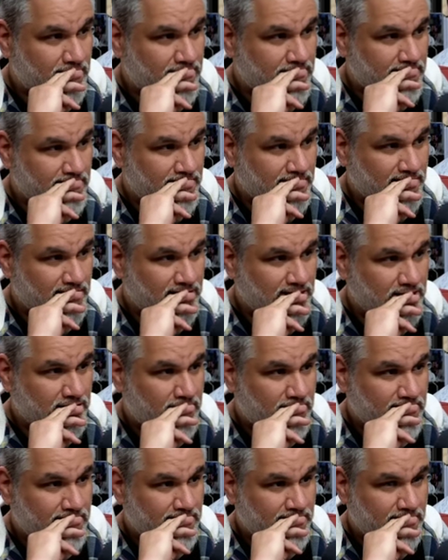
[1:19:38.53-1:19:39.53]
Gotta say
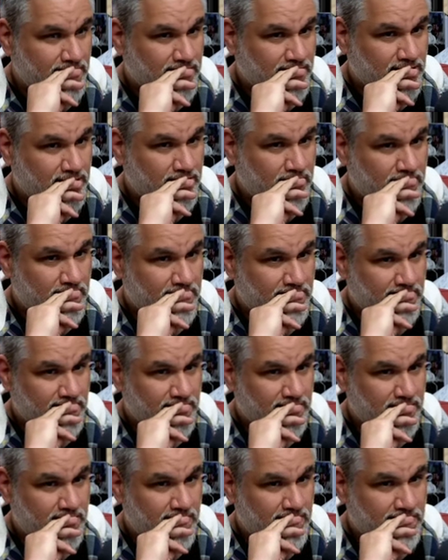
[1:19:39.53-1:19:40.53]
it, but land
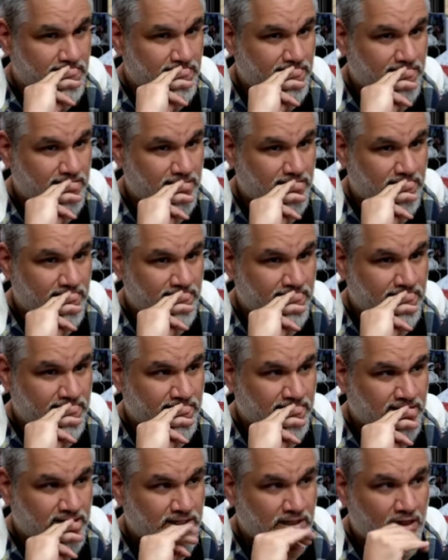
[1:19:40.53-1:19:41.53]
destruction,
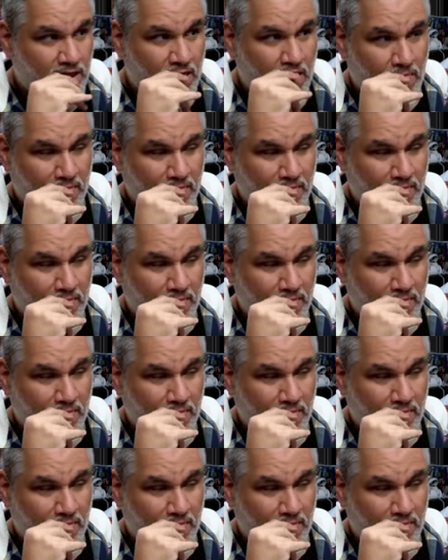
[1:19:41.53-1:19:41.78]
not very